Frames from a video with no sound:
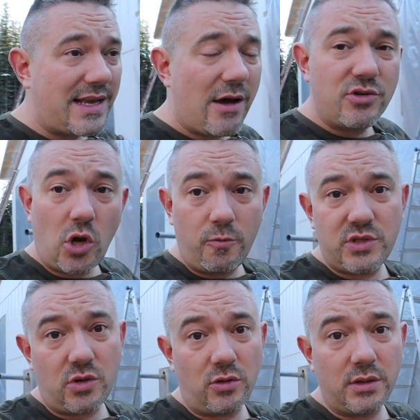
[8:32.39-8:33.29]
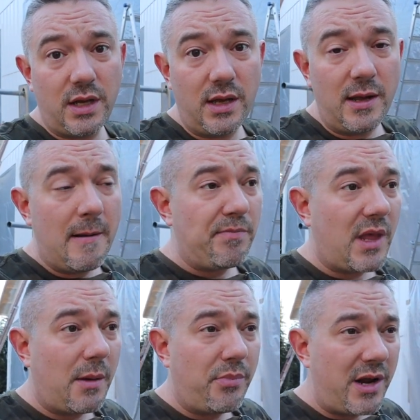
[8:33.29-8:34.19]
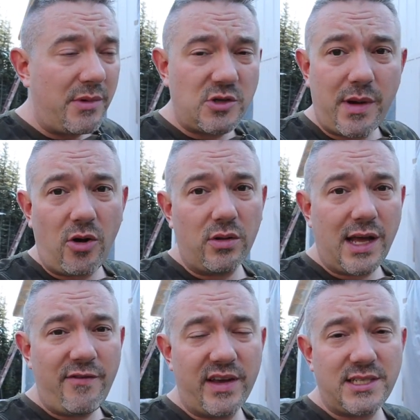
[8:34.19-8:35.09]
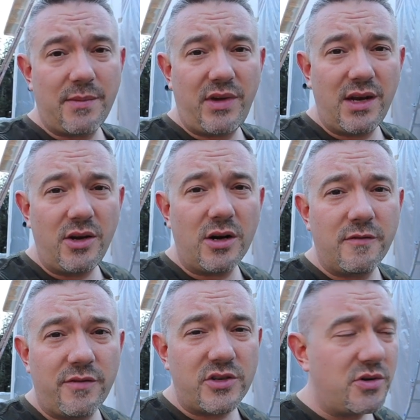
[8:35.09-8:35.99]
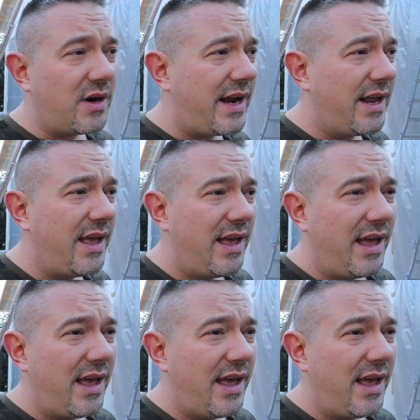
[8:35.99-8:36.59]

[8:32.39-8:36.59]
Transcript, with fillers: I was homeschooled pretty much my whole life except kindergarten and first grade,